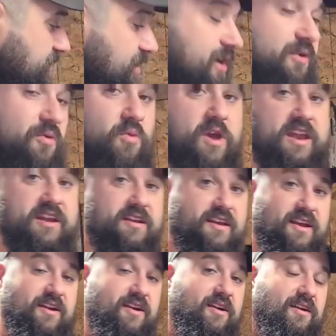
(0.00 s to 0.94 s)
a lot of wind
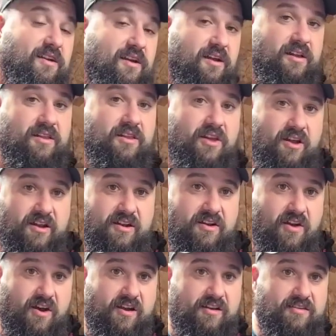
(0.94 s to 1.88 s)
here a lot of
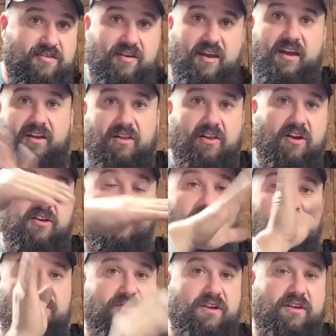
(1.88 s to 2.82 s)
knots and a lot of
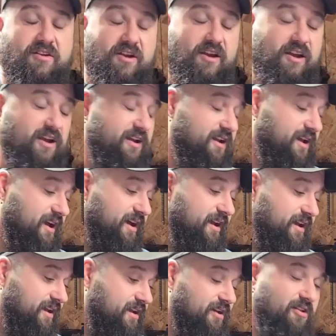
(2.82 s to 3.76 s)
wavy grain
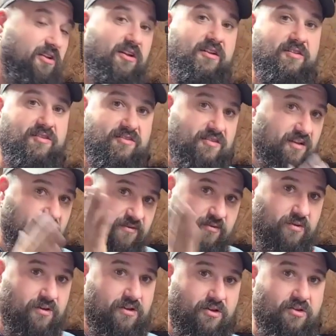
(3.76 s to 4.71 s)
and a lot of the stuff
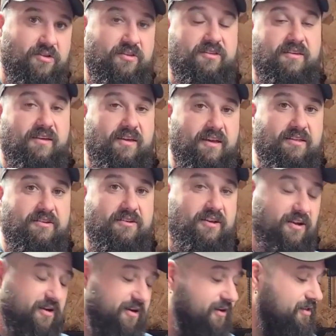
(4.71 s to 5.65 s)
will hold together
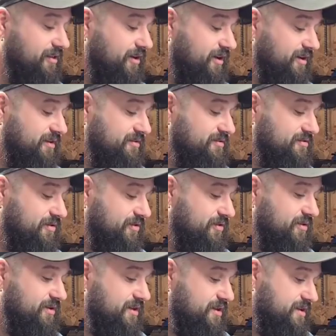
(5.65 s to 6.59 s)
here a lot.
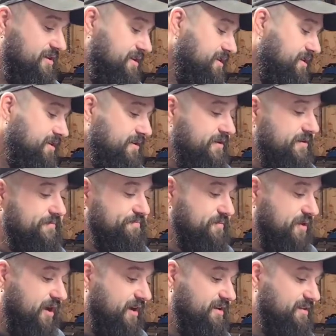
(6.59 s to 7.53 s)
So
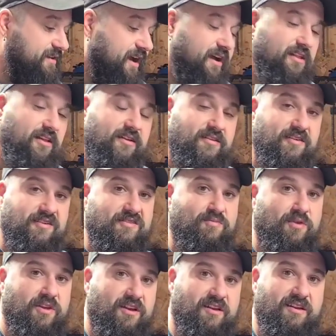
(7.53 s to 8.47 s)
I, I like to
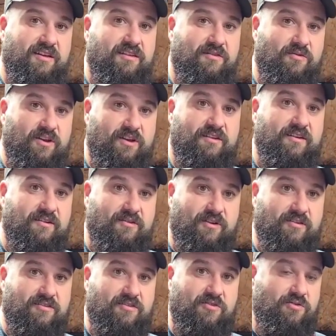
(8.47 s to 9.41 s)
split in the winter
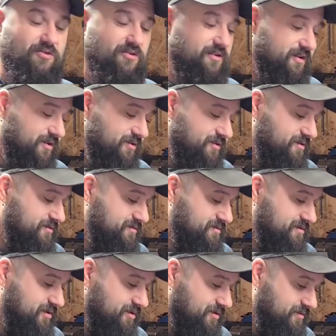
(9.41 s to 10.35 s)
when it's cooler out.
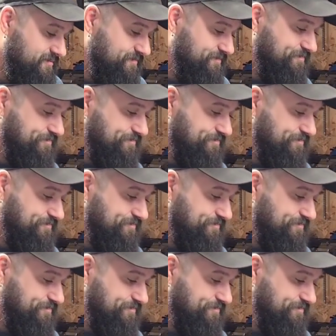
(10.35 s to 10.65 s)
So